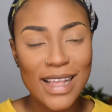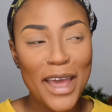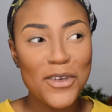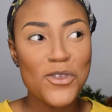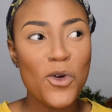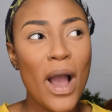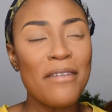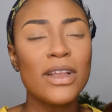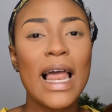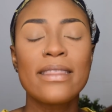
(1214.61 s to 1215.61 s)
I don't know, I
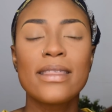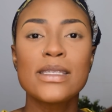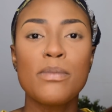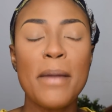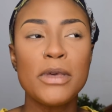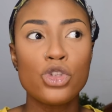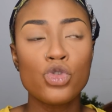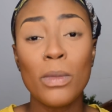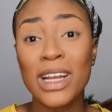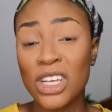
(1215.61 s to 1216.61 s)
feel like this might be
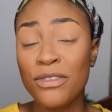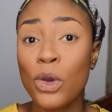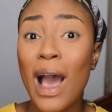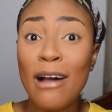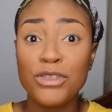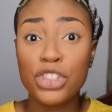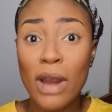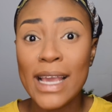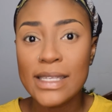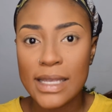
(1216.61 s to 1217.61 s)
too much if you have
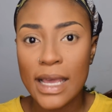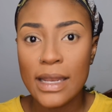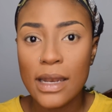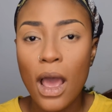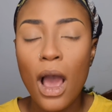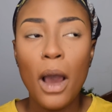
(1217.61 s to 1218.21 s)
dry skin,